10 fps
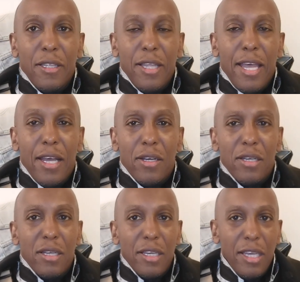
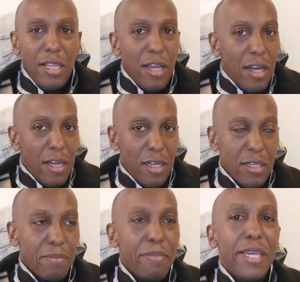Now, in
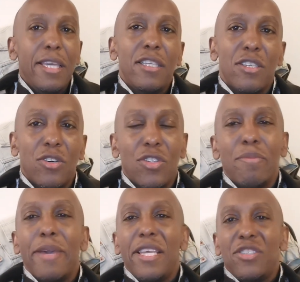our media, or
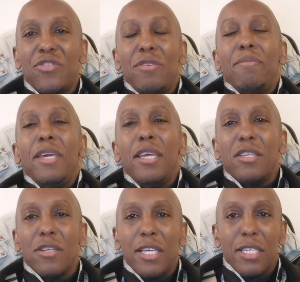the mainstream
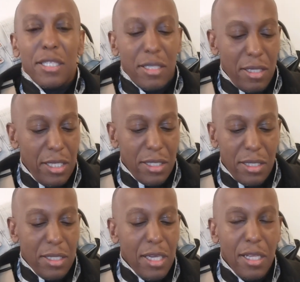media, it's
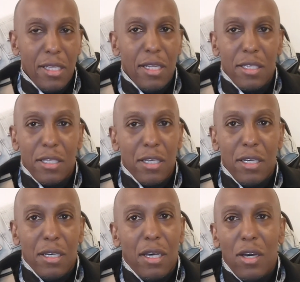telling us
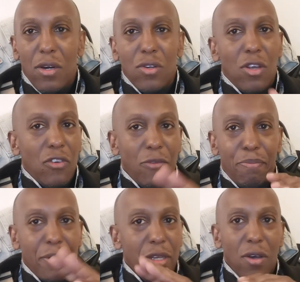a whole lot
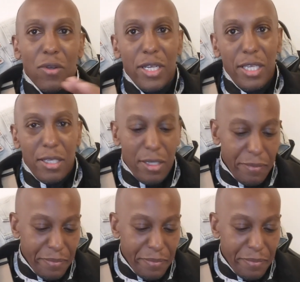of baloney.